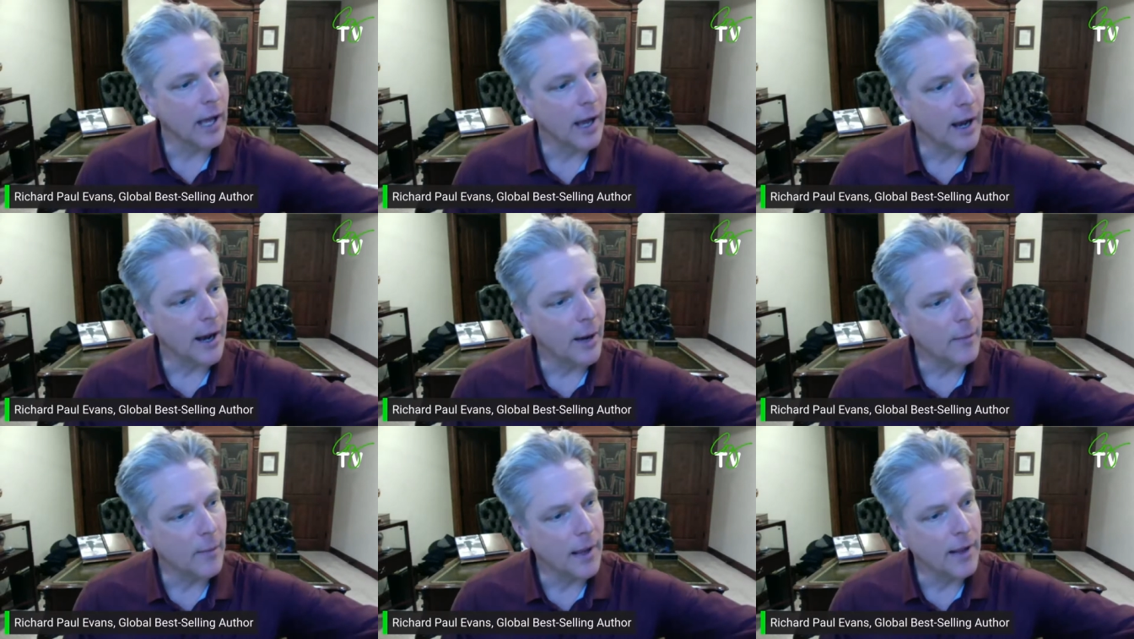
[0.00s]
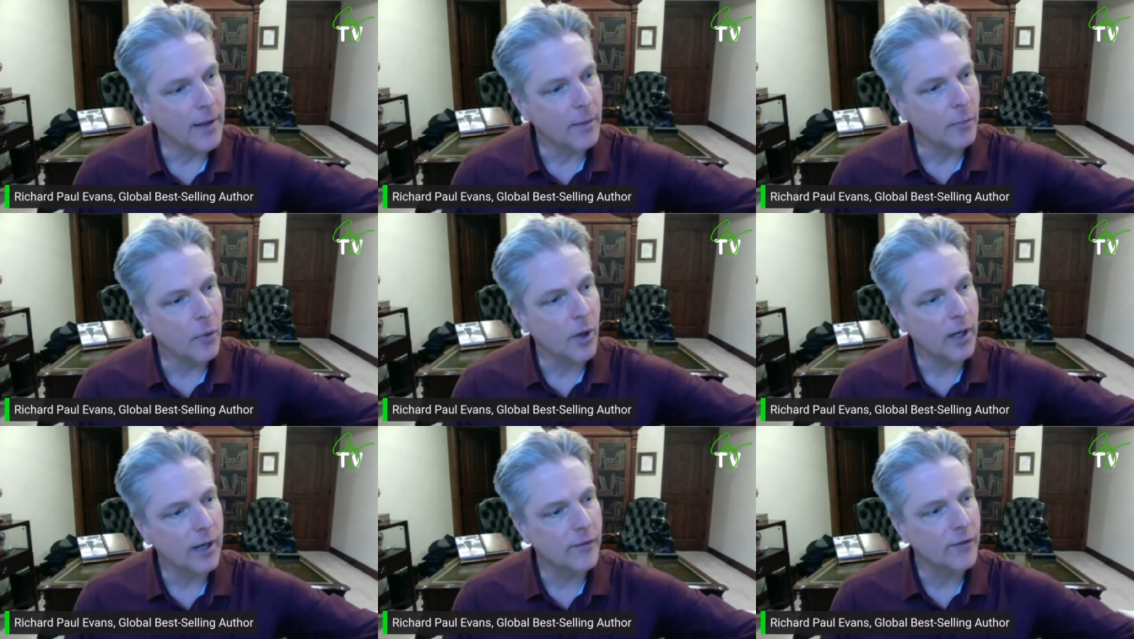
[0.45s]
um and the
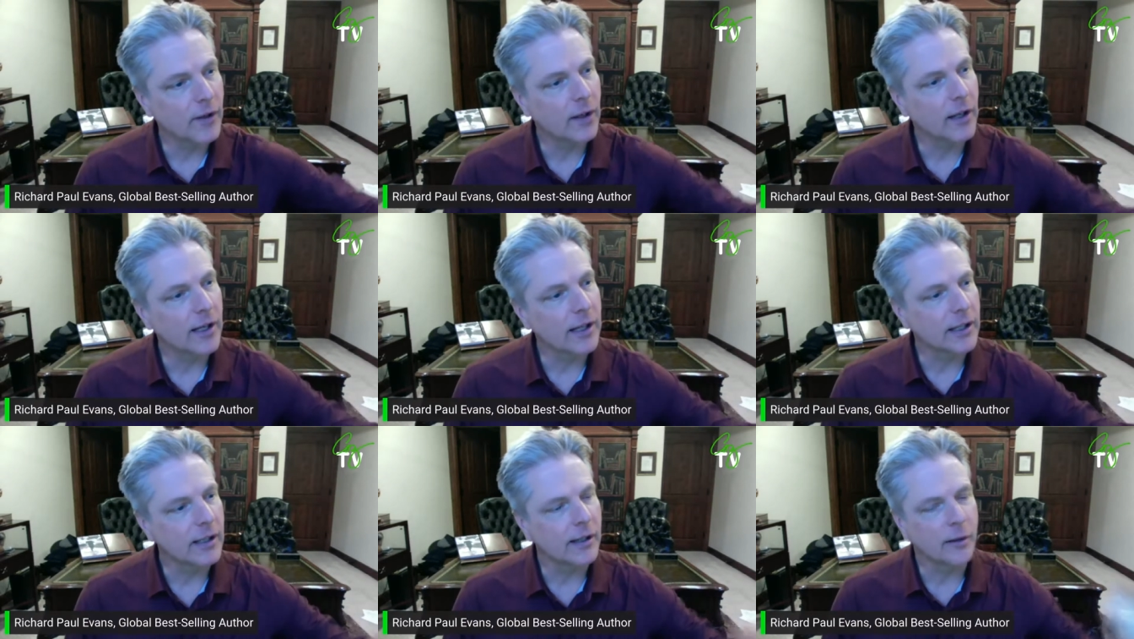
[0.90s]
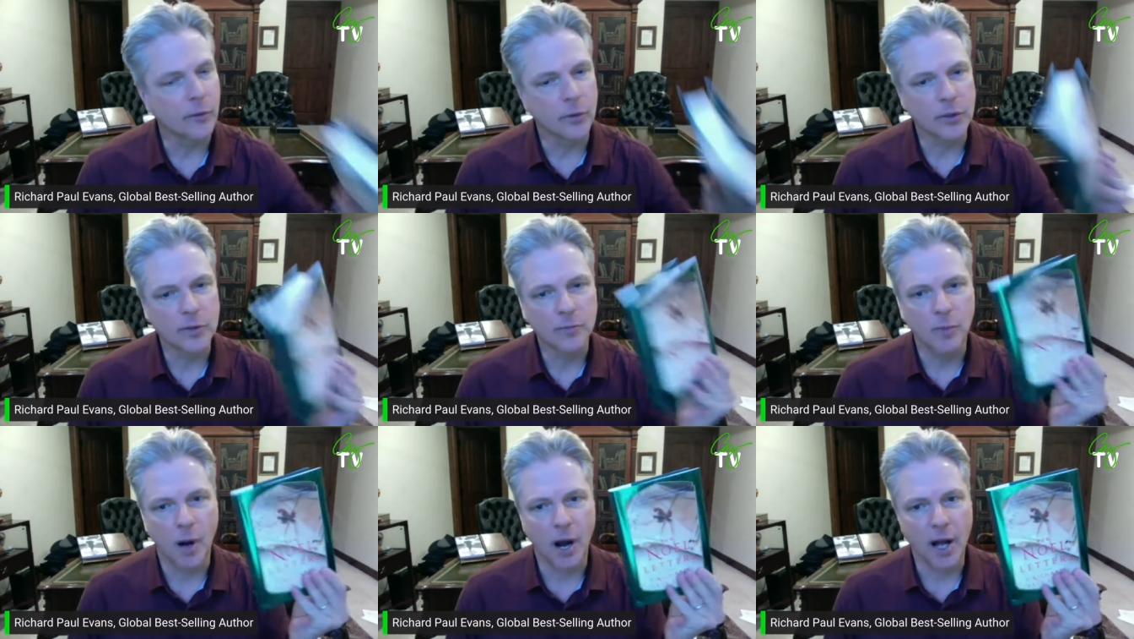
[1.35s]
book if you look at the
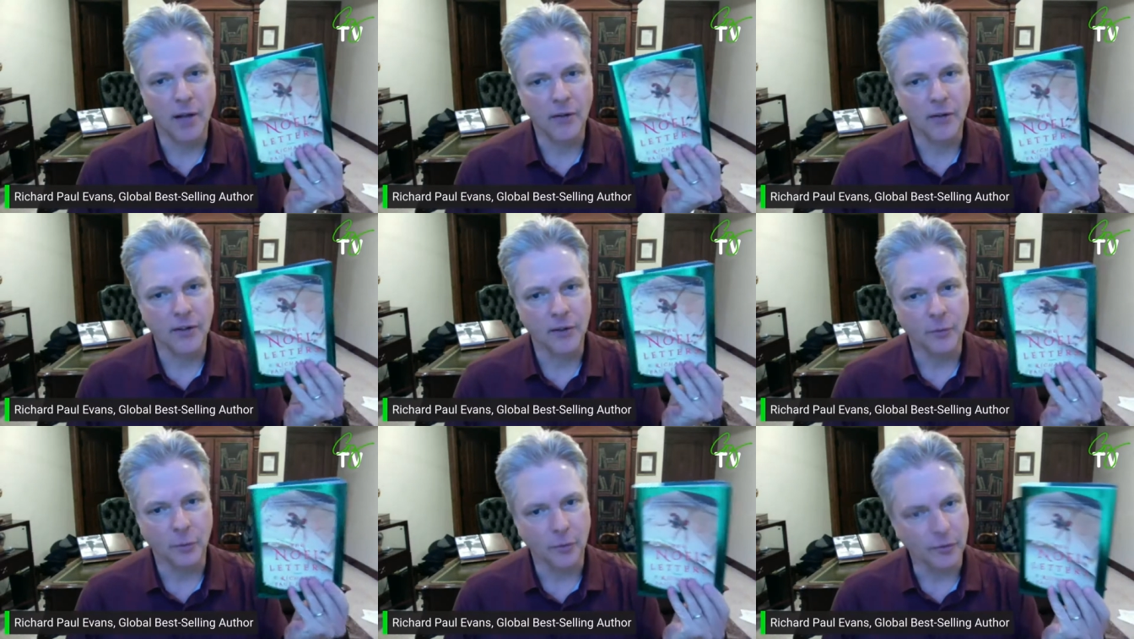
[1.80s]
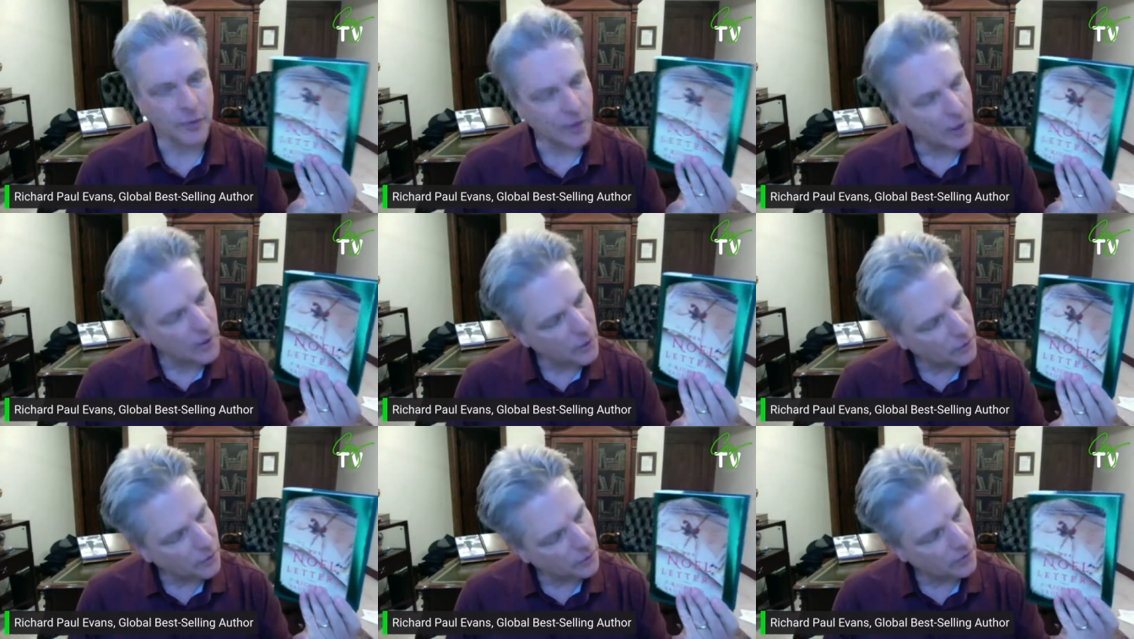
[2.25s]
response and
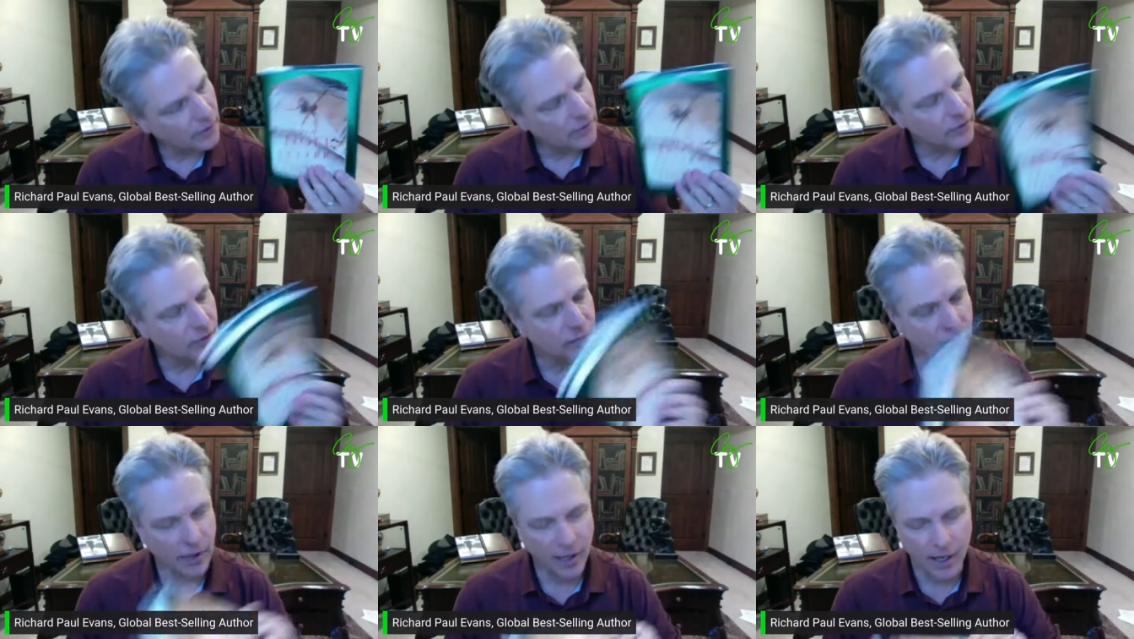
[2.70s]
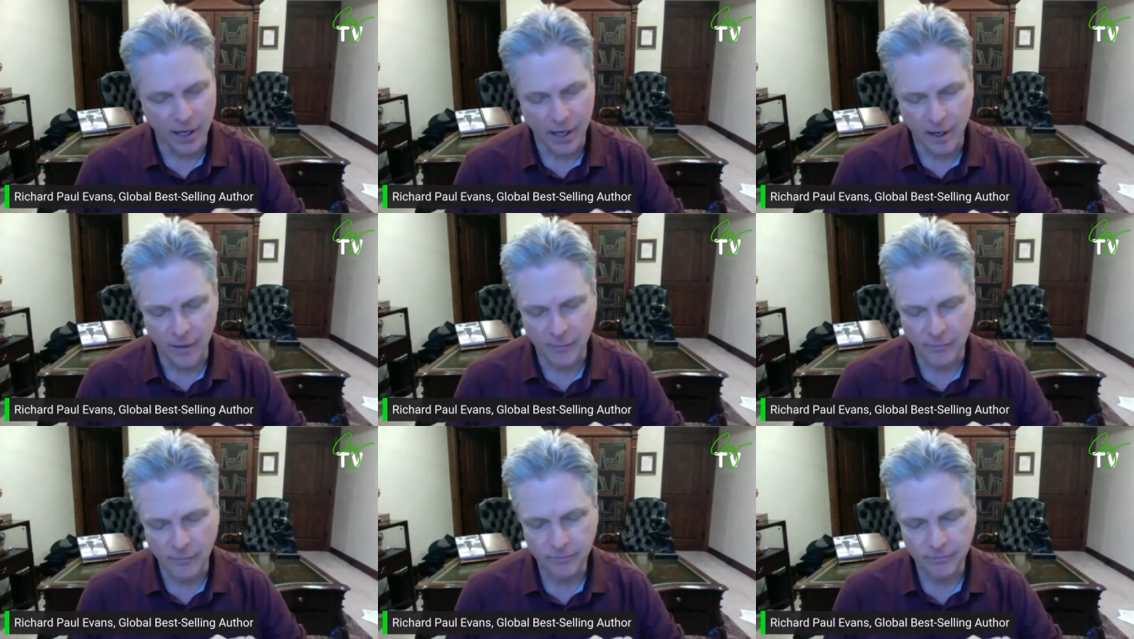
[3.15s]
reviews it's
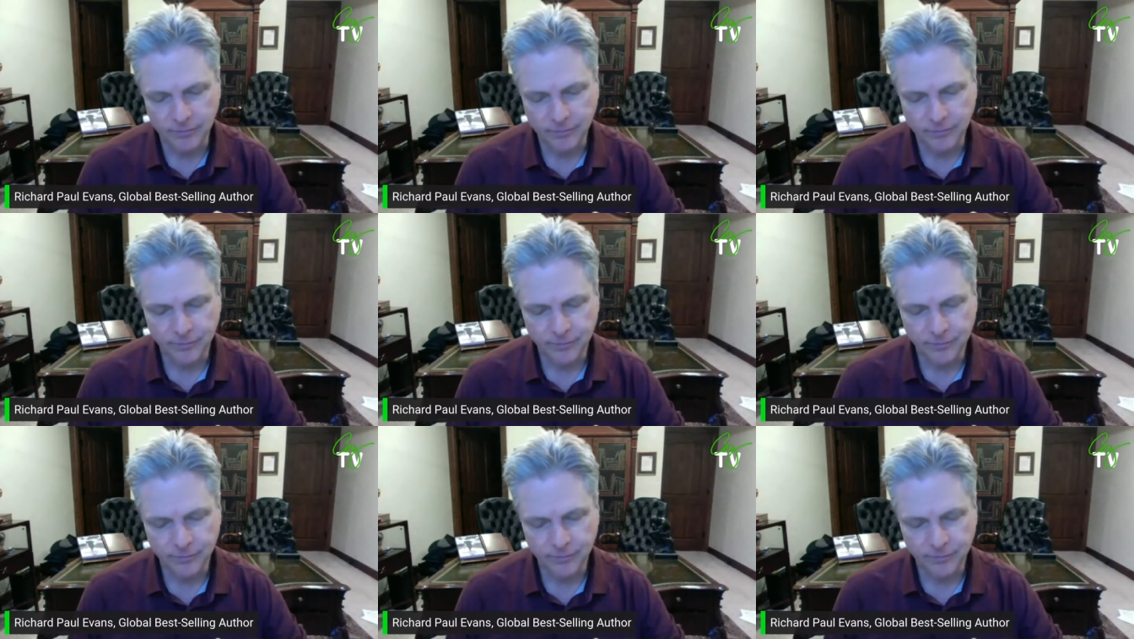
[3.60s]
um